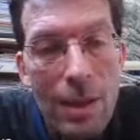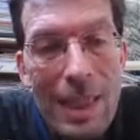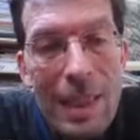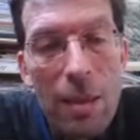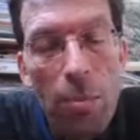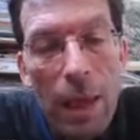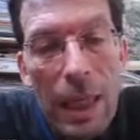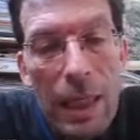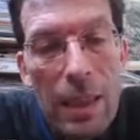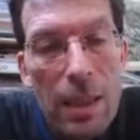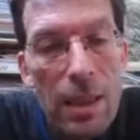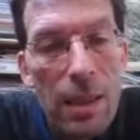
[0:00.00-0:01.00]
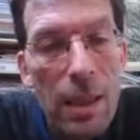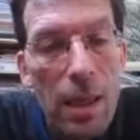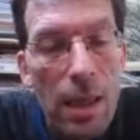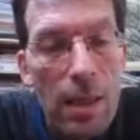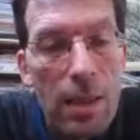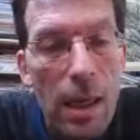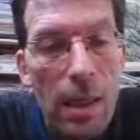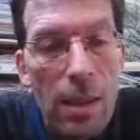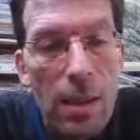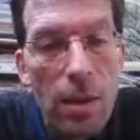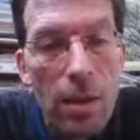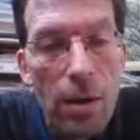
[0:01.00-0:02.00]
disciplines
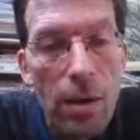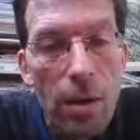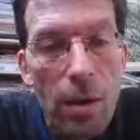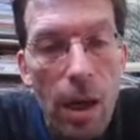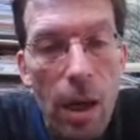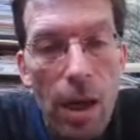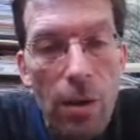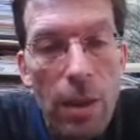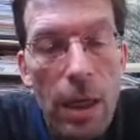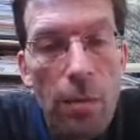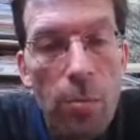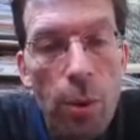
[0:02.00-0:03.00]
that are really